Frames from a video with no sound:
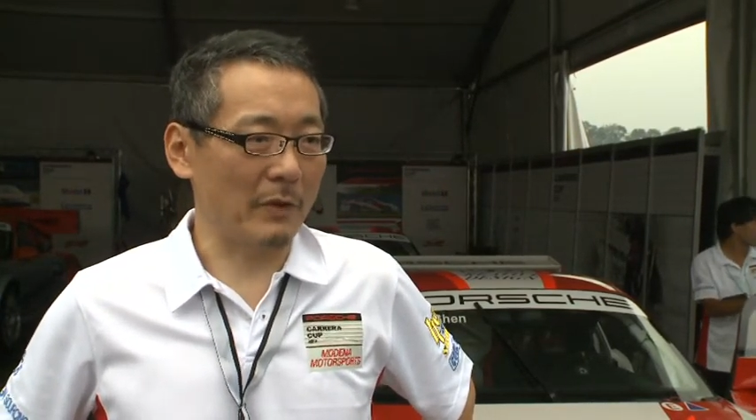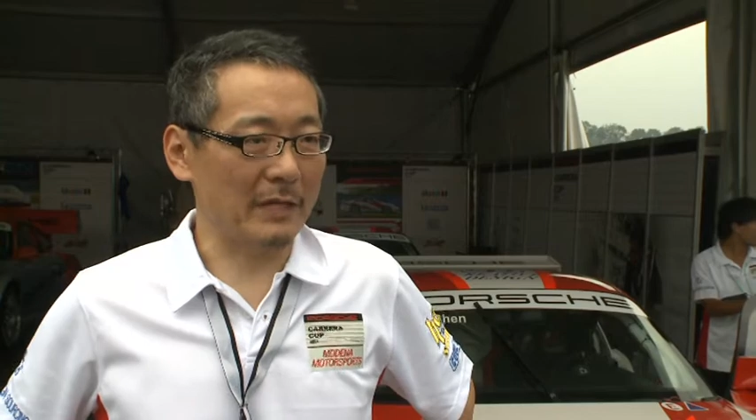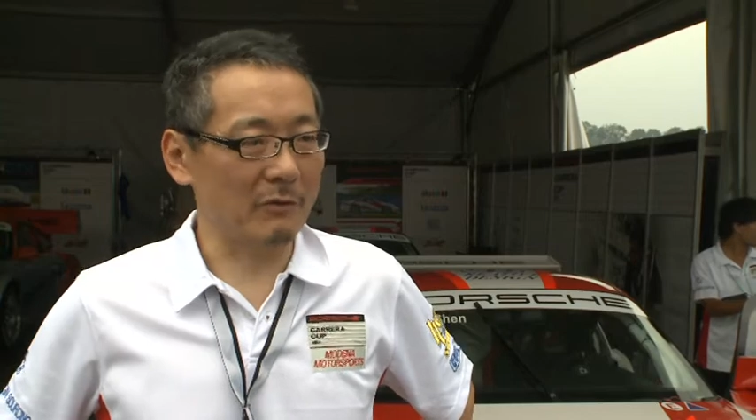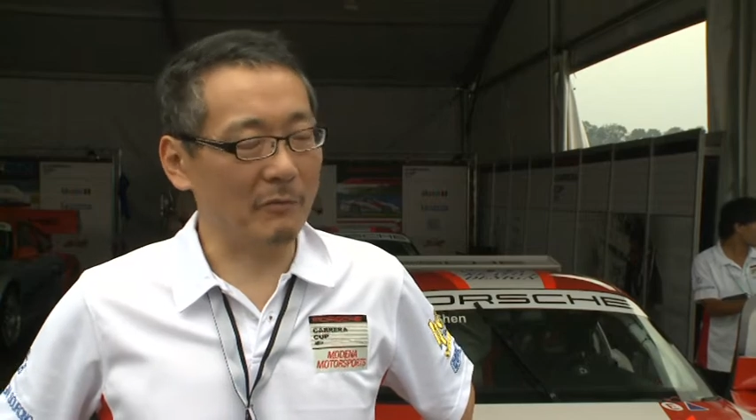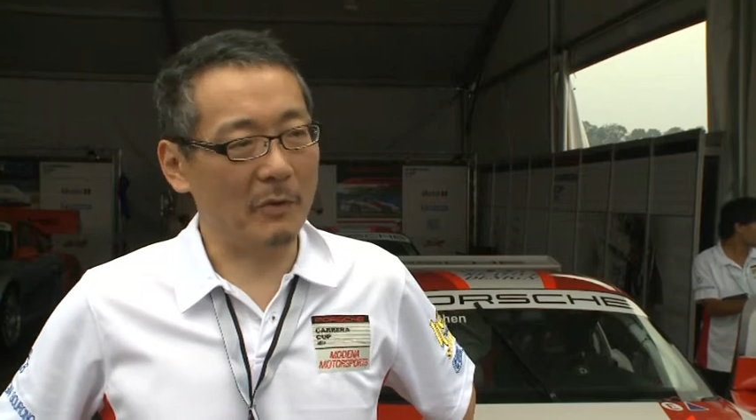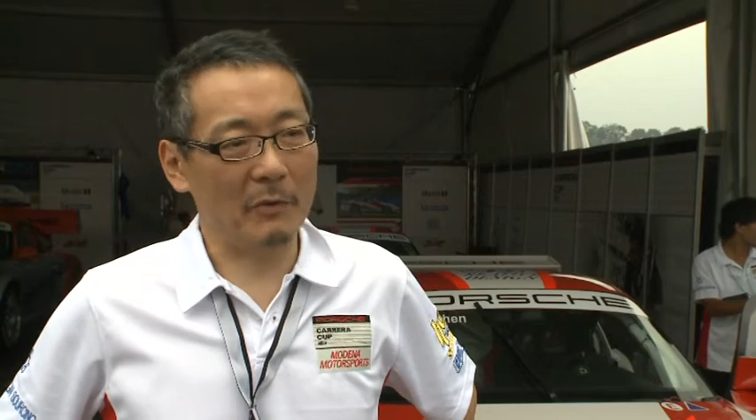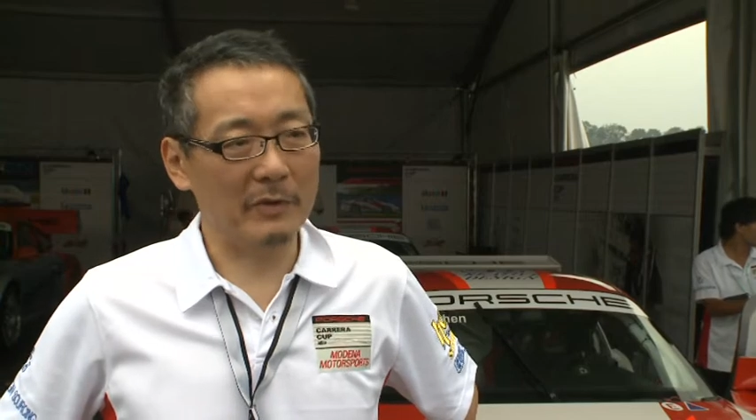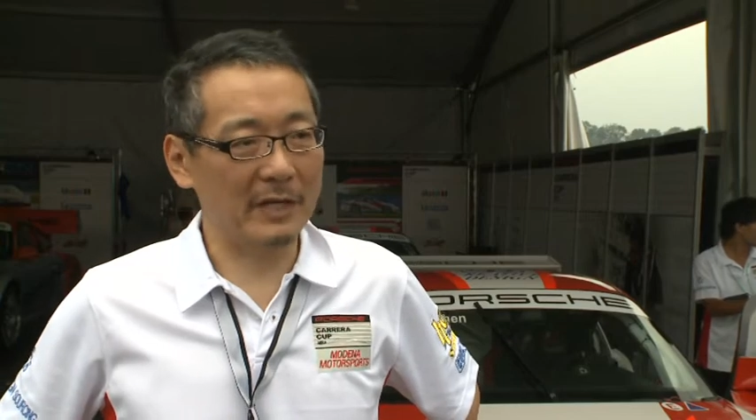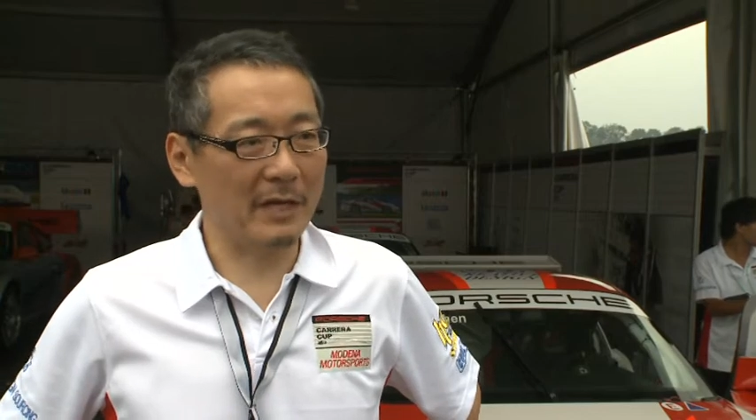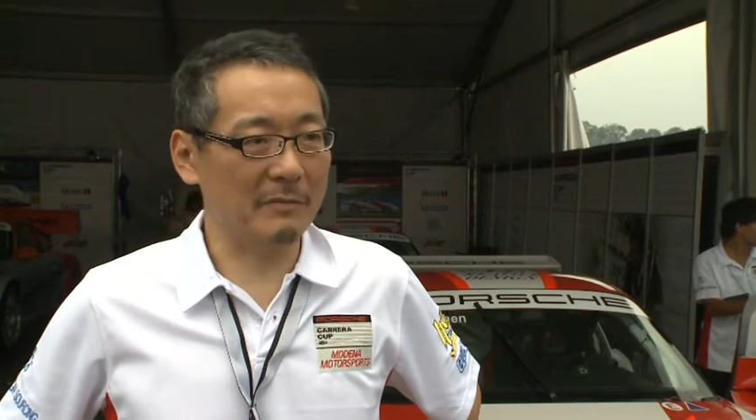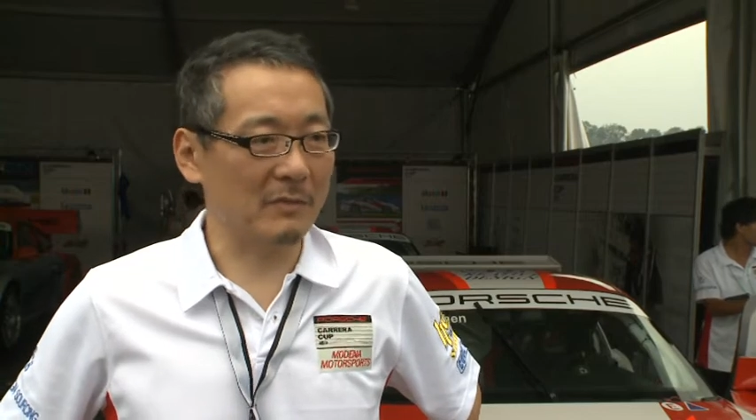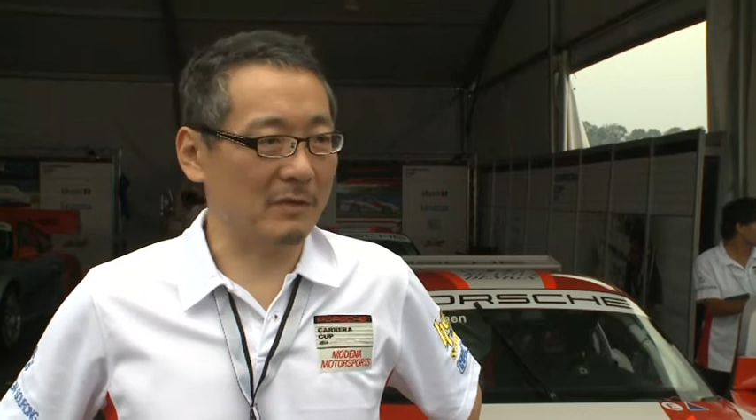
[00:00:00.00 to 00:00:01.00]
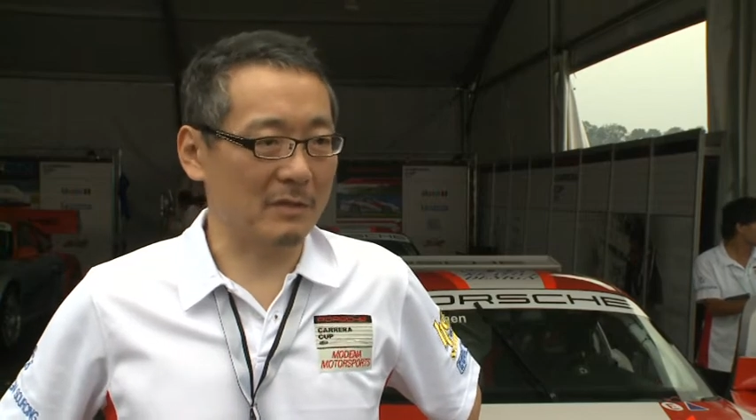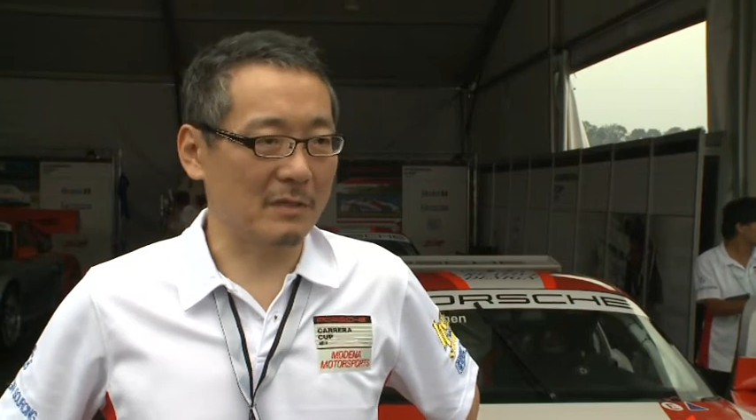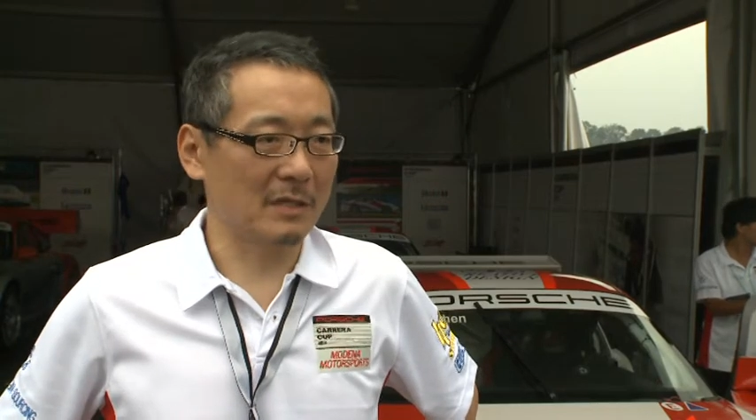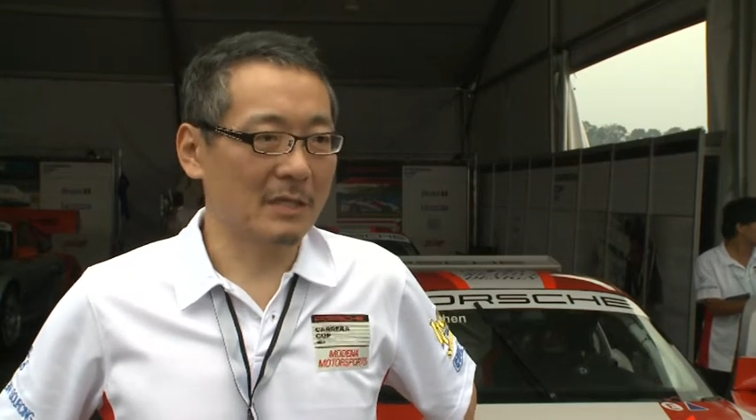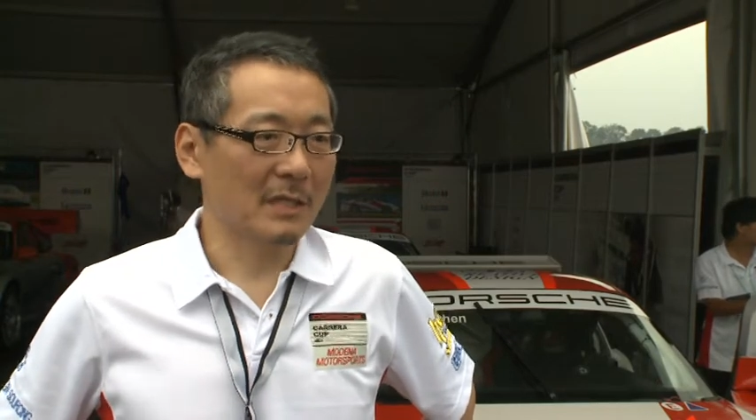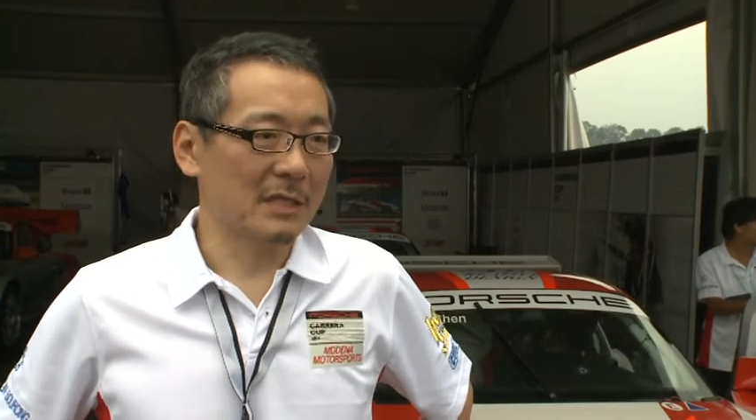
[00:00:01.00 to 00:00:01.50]
win or podium,
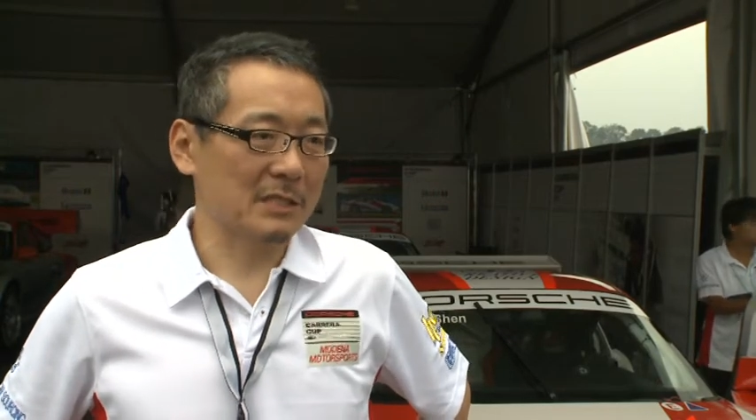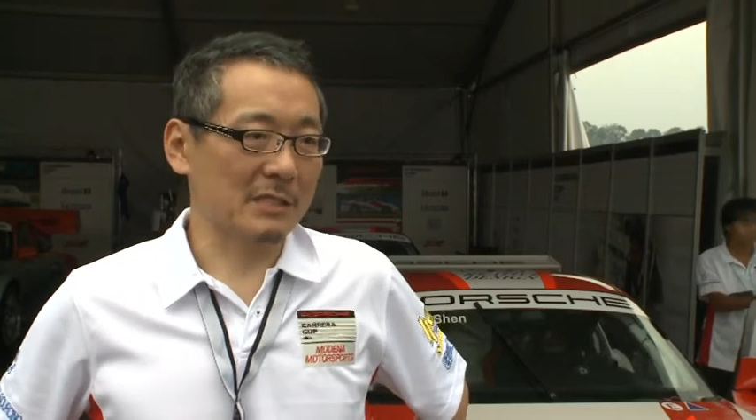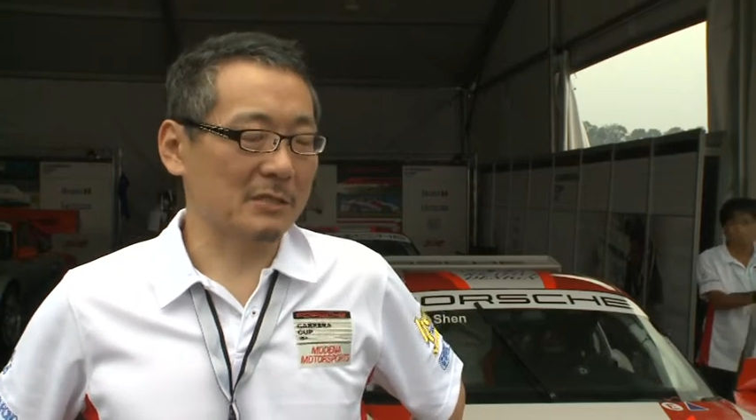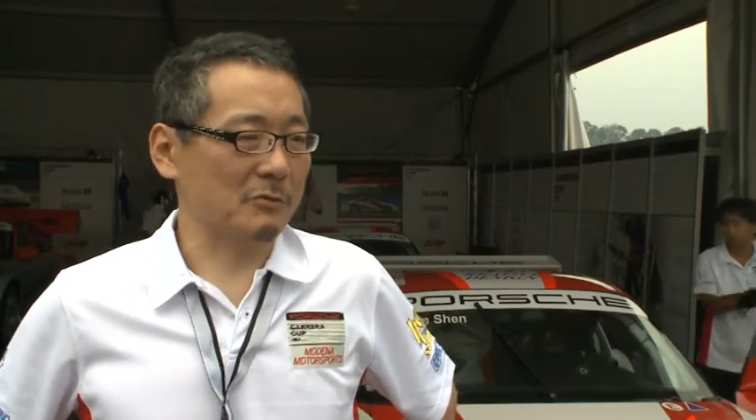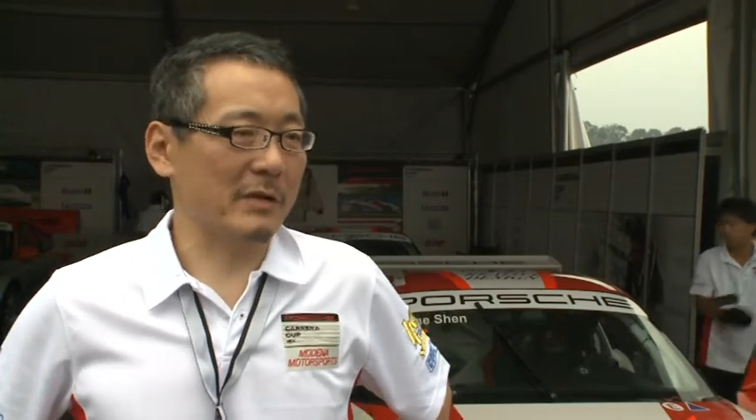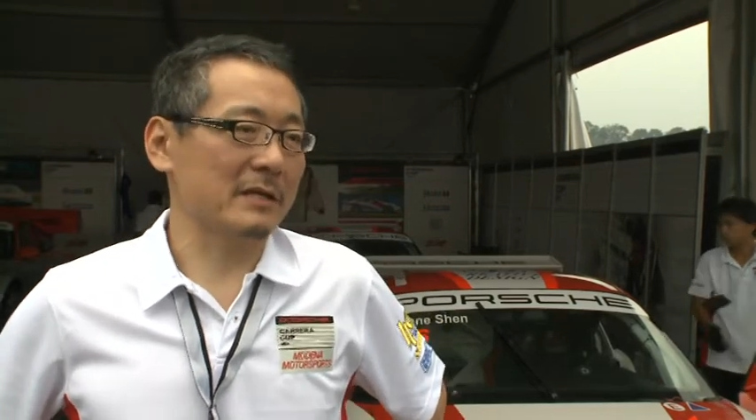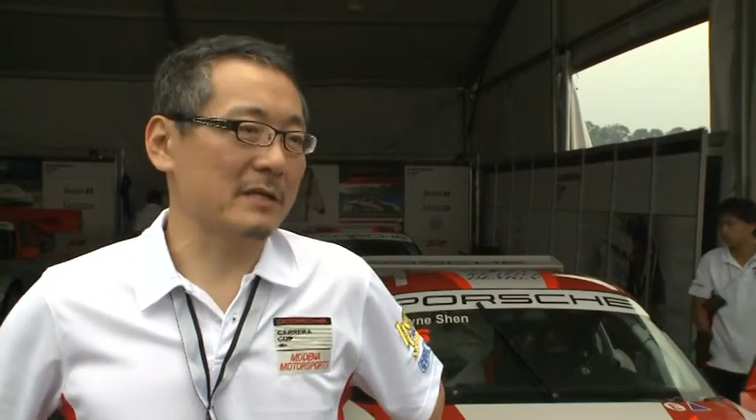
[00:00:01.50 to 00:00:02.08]
or just to try